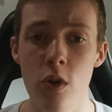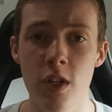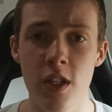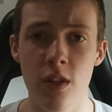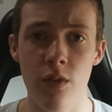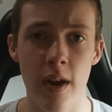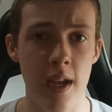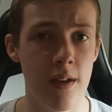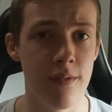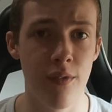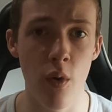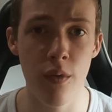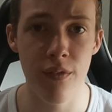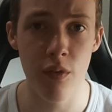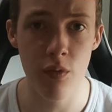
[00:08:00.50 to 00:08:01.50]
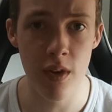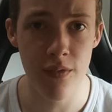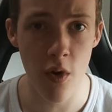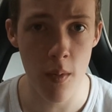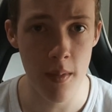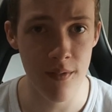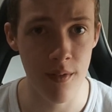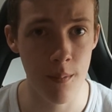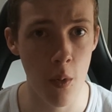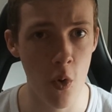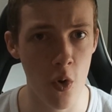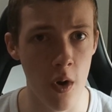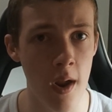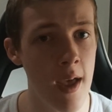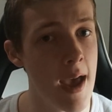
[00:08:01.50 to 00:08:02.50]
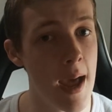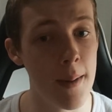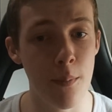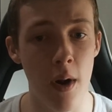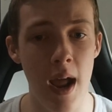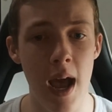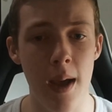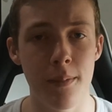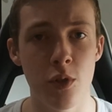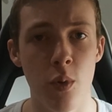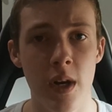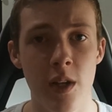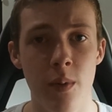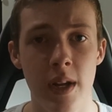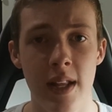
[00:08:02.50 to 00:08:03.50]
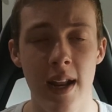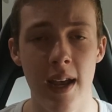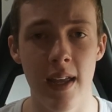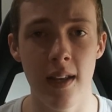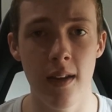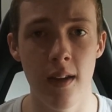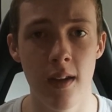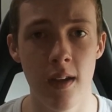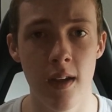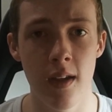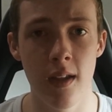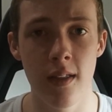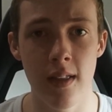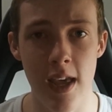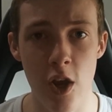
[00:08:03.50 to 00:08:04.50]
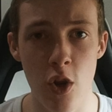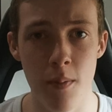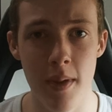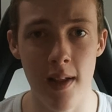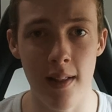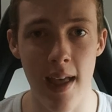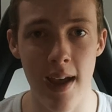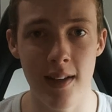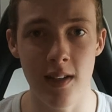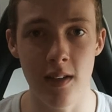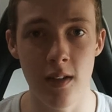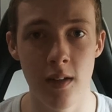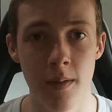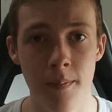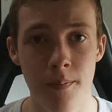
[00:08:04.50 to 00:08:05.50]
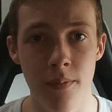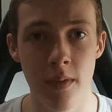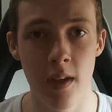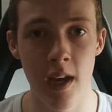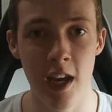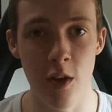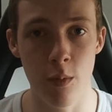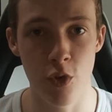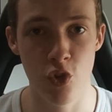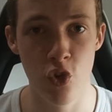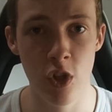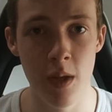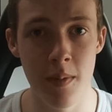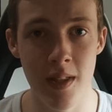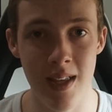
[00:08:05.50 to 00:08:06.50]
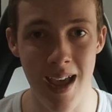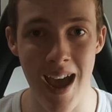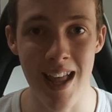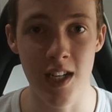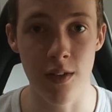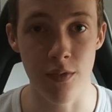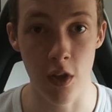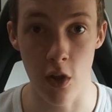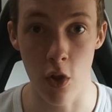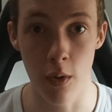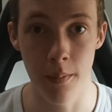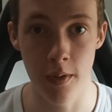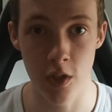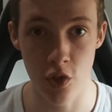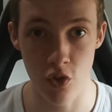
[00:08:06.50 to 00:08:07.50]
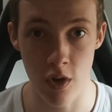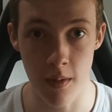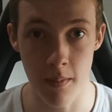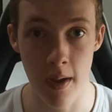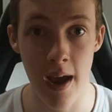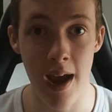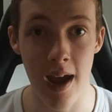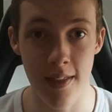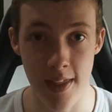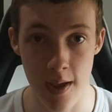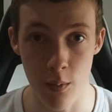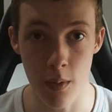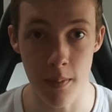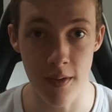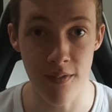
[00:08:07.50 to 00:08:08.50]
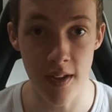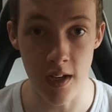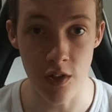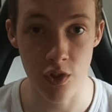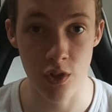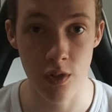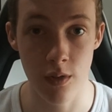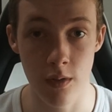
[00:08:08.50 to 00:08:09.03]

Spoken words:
to the right and vote for Reform even more, and perhaps 2029 they could be elected, and it would truly be the end of the globalist dream, and they would be finished.